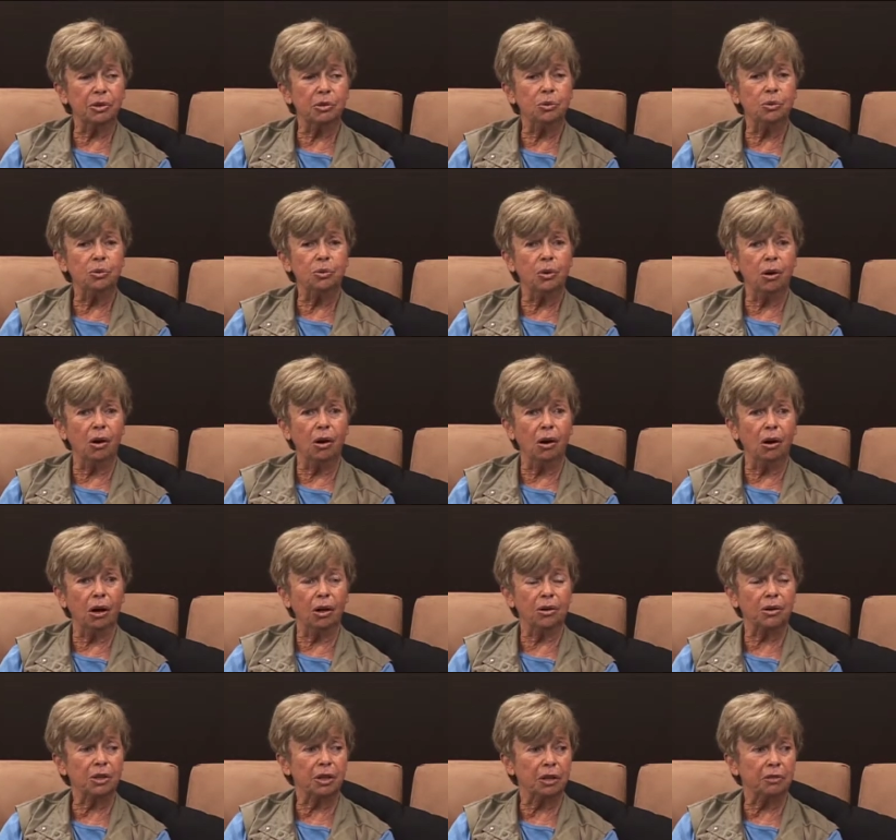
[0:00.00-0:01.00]
who
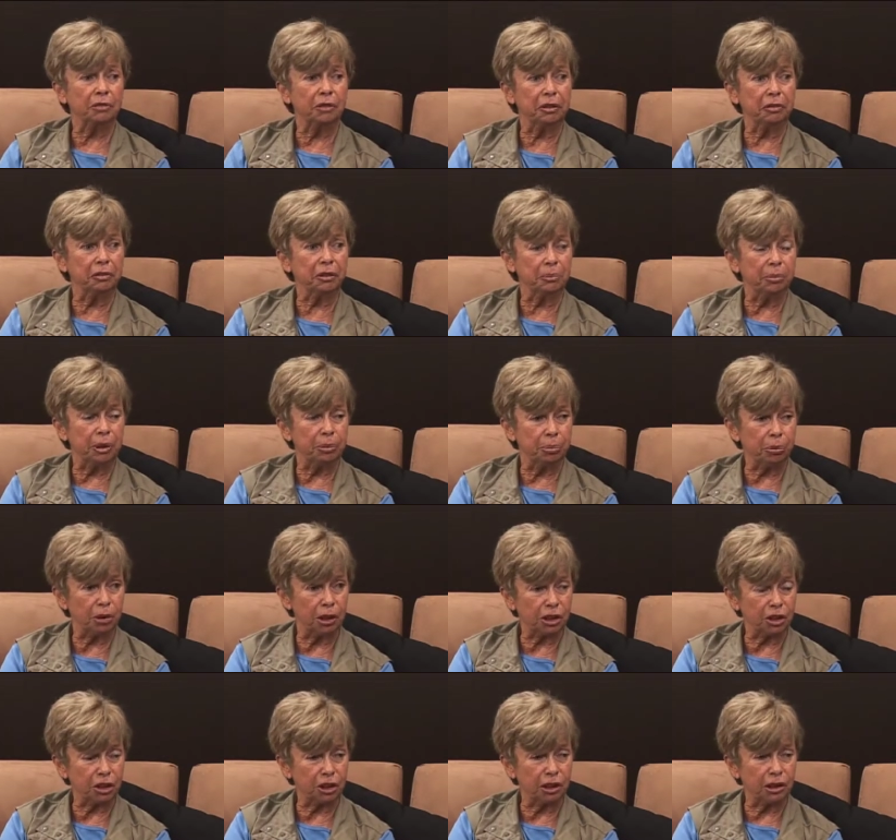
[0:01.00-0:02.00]
are suffering from
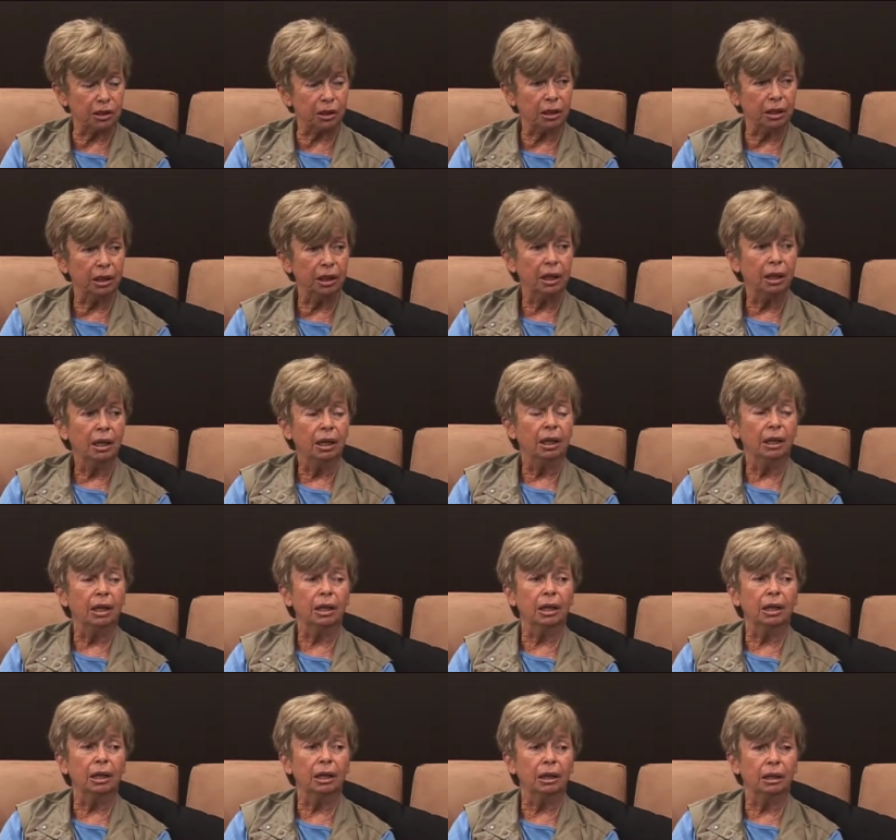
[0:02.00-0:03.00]
depression,
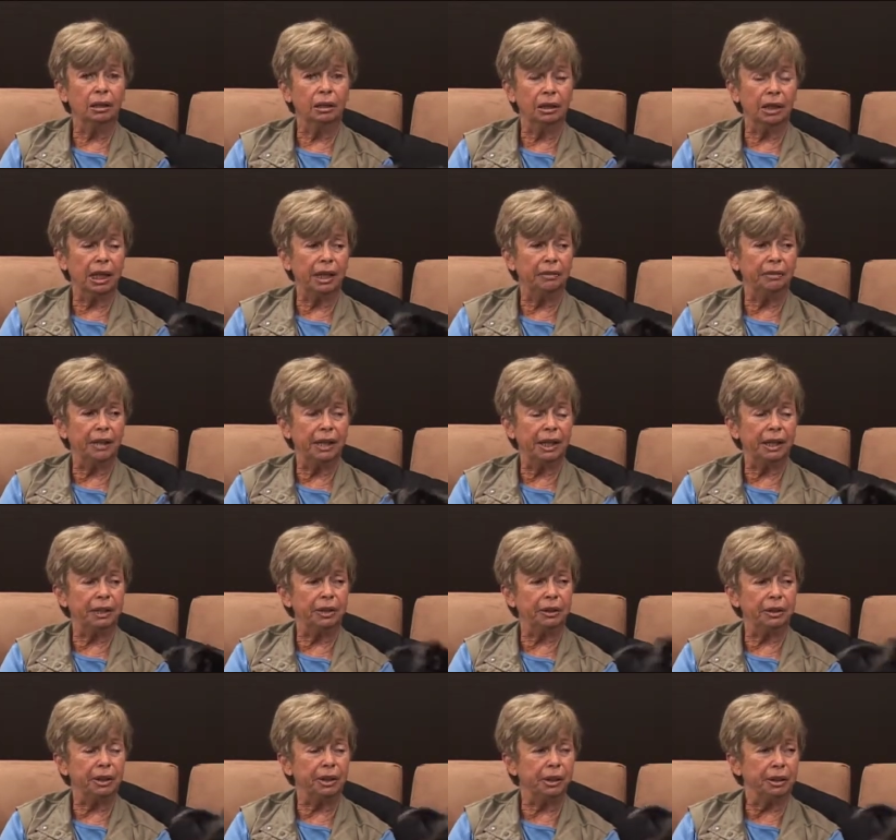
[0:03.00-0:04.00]
uh, have
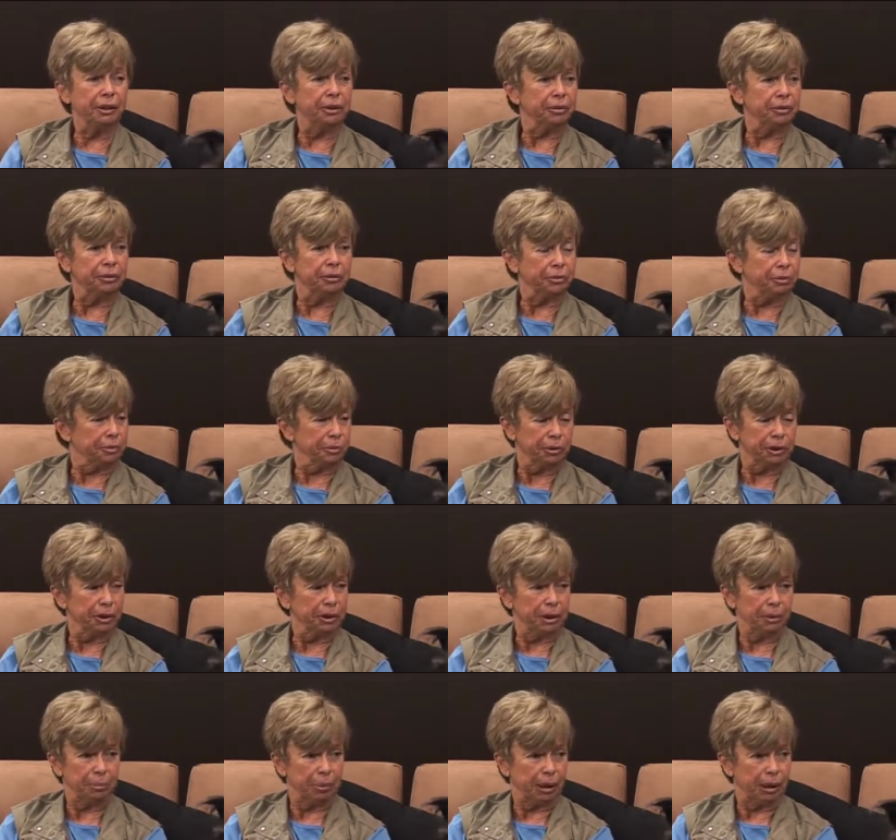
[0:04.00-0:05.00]
had uh,
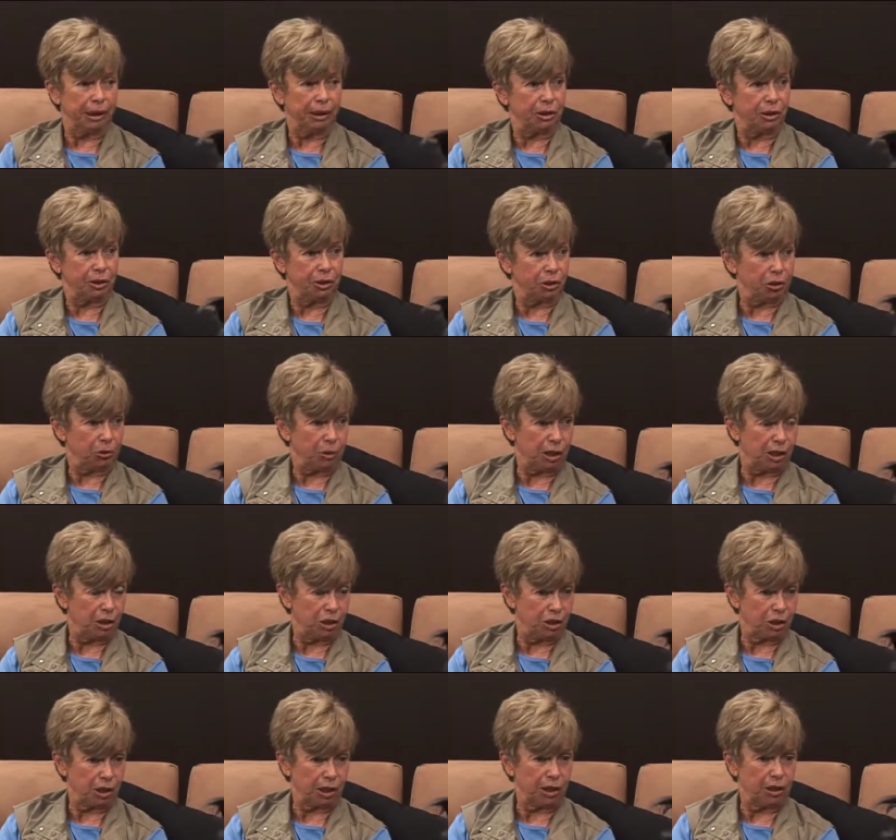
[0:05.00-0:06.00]
really bad
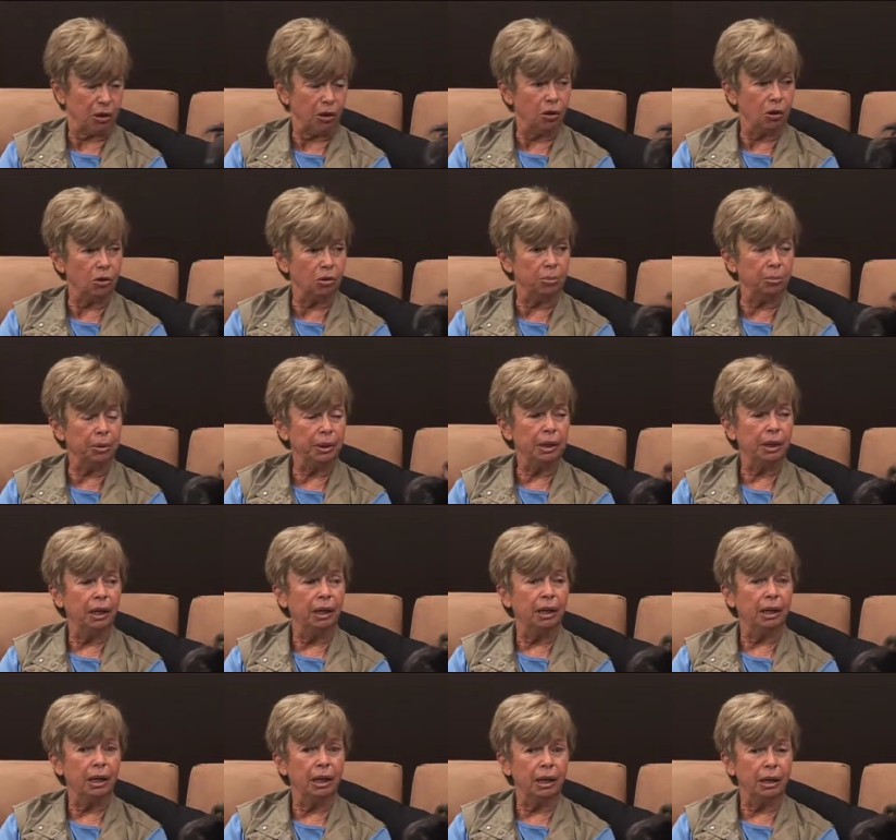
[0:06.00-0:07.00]
situations at home,
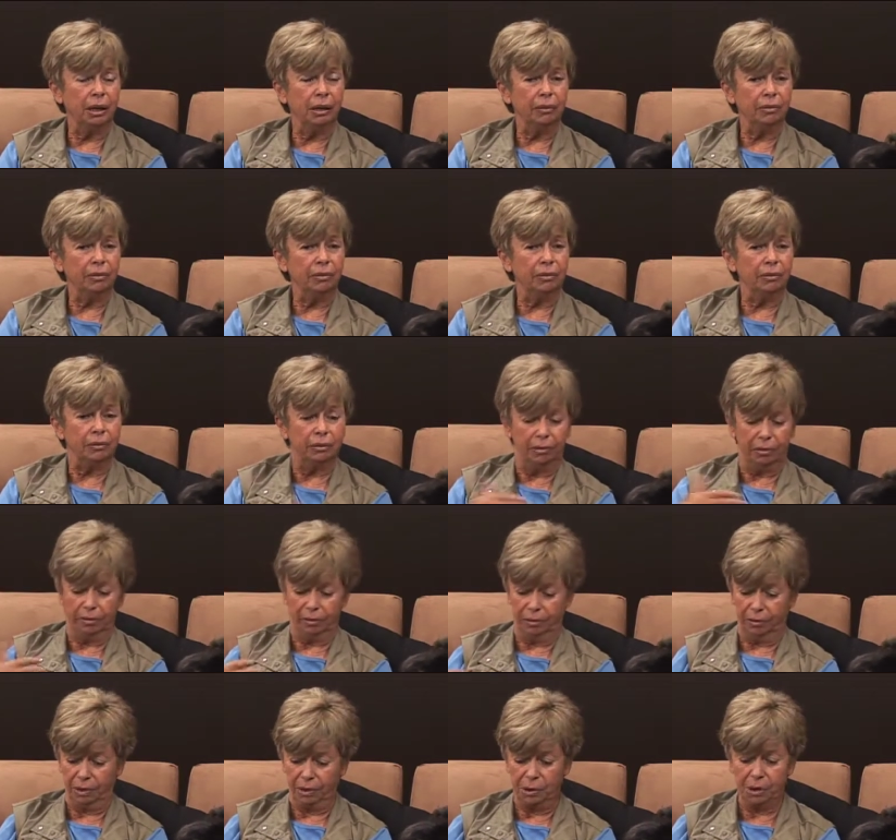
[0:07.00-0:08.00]
uh,
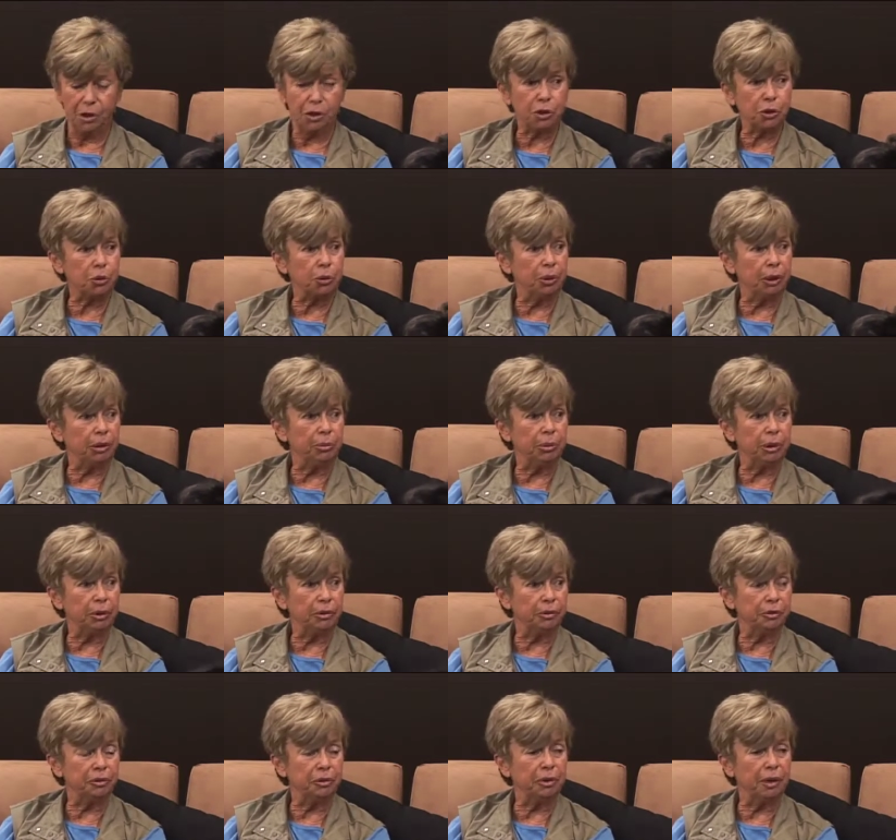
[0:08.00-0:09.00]
this is treatment
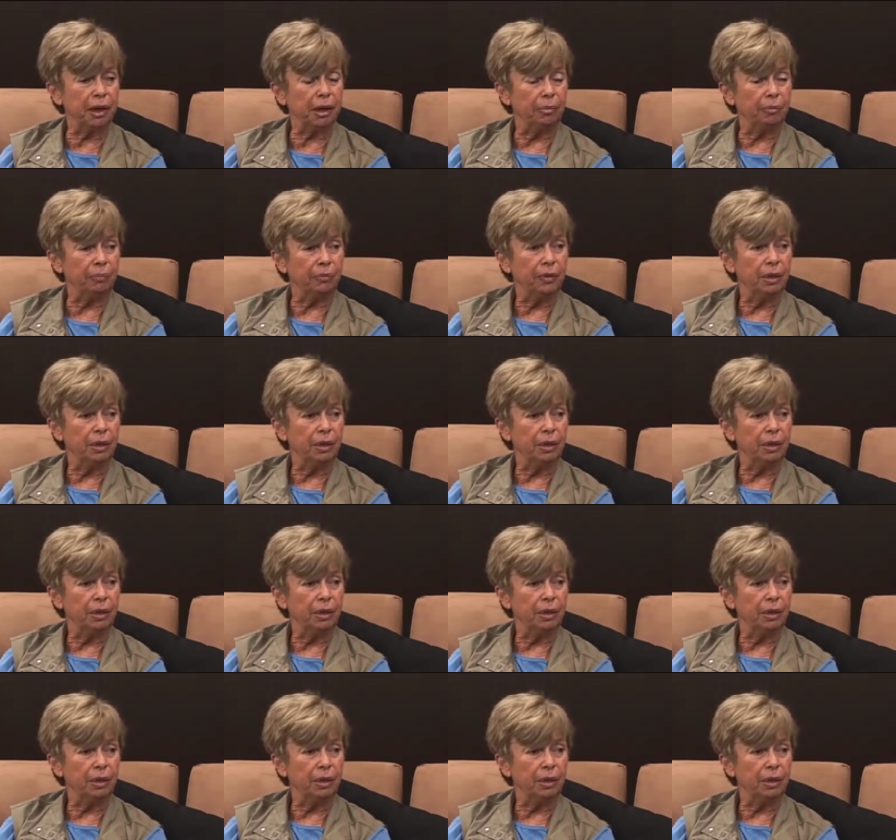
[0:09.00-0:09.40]
for them.